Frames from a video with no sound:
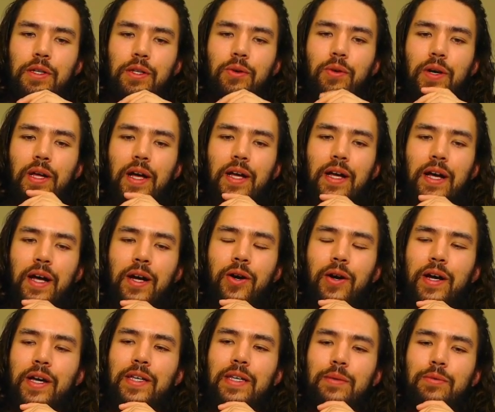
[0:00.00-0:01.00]
You know what?
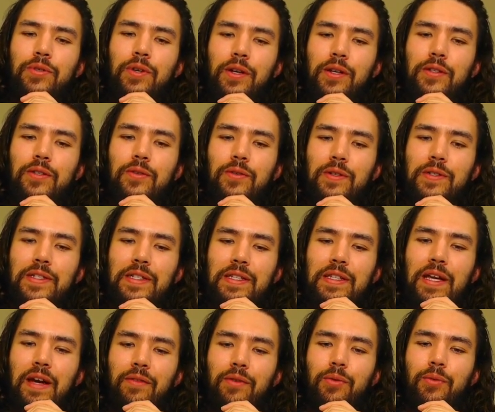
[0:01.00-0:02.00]
I keep trying to do this. It
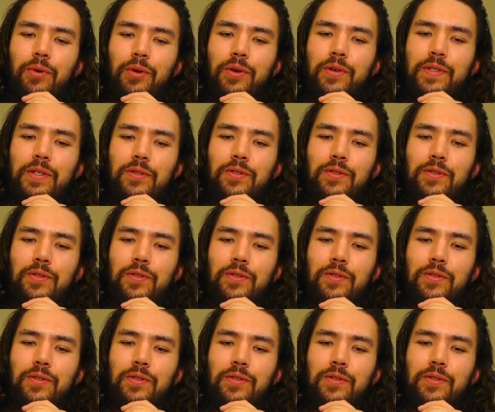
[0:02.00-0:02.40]
never works.